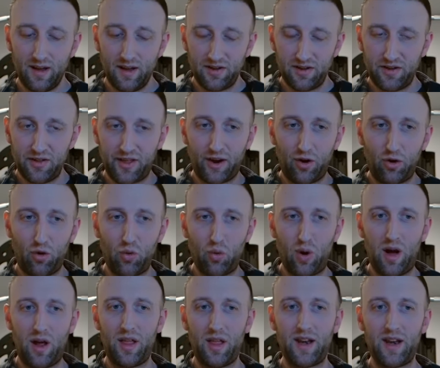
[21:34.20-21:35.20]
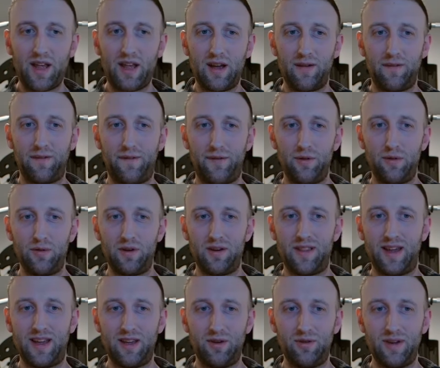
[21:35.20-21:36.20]
So the quality of food
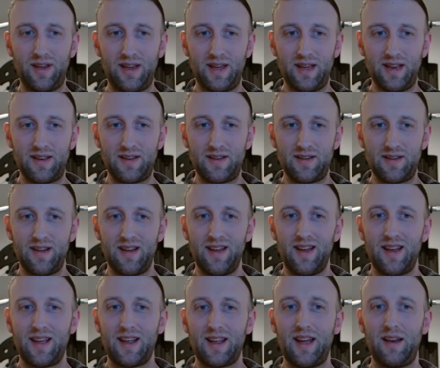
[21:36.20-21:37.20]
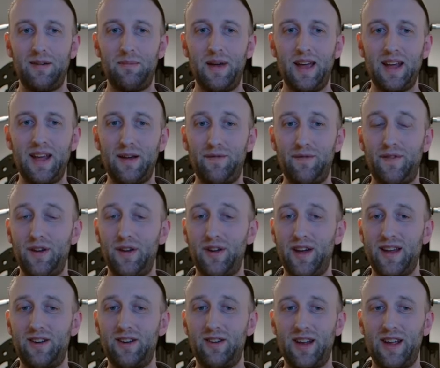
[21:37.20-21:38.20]
that you eat can make it feel
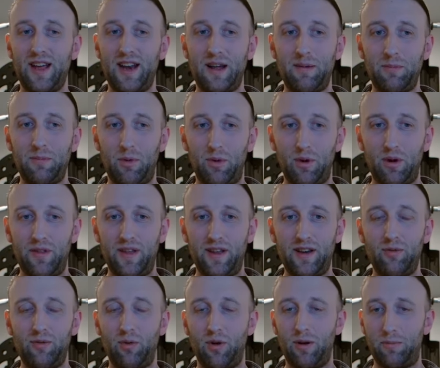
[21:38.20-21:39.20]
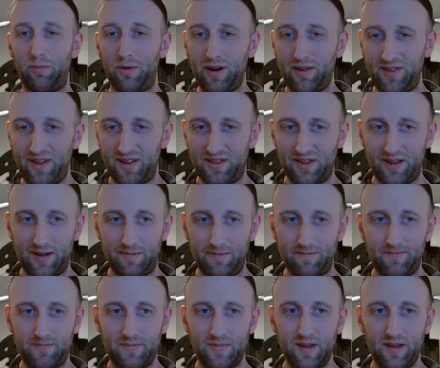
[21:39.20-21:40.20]
like you're getting more than you were previously.
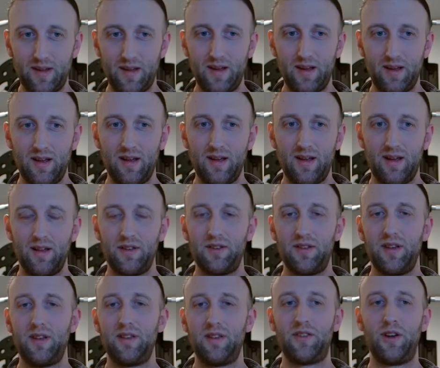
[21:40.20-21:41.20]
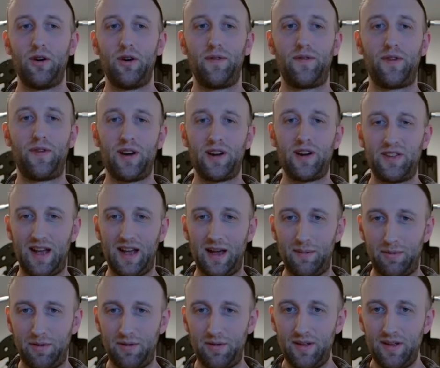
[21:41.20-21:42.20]
So for
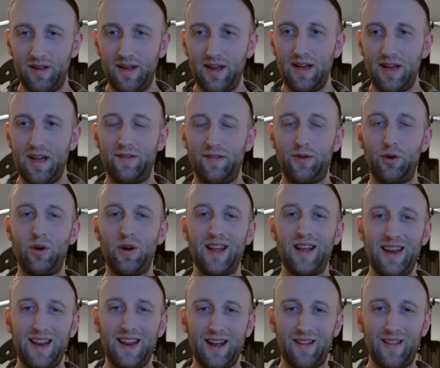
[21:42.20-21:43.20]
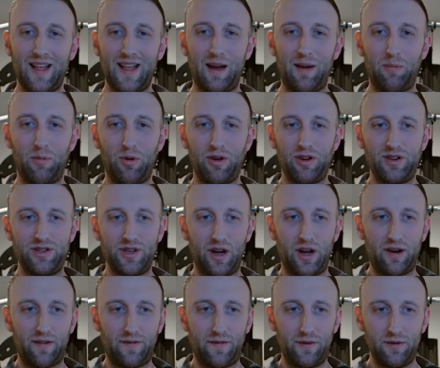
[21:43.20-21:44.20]
example, if you were eating a lot more
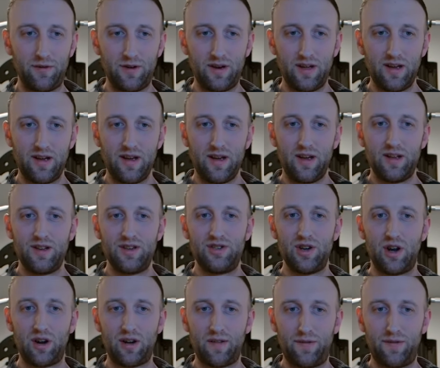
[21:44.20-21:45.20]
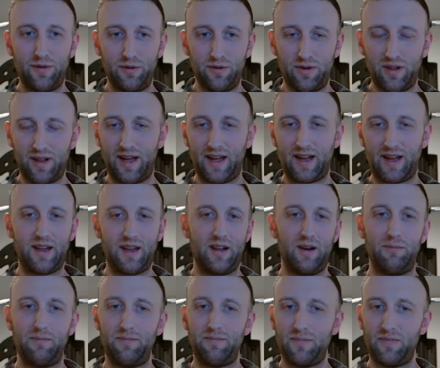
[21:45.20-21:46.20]
junk food like, you
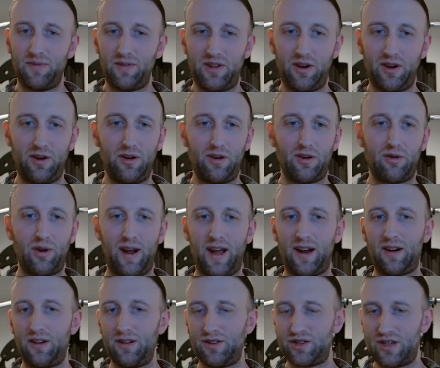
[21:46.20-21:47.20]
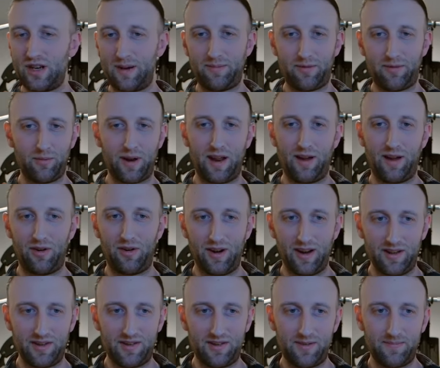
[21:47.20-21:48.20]
know, cereal, crackers, chips, whatever
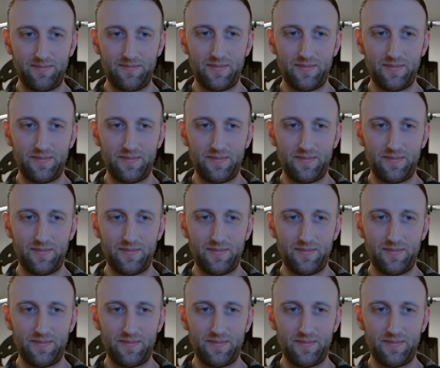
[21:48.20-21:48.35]
it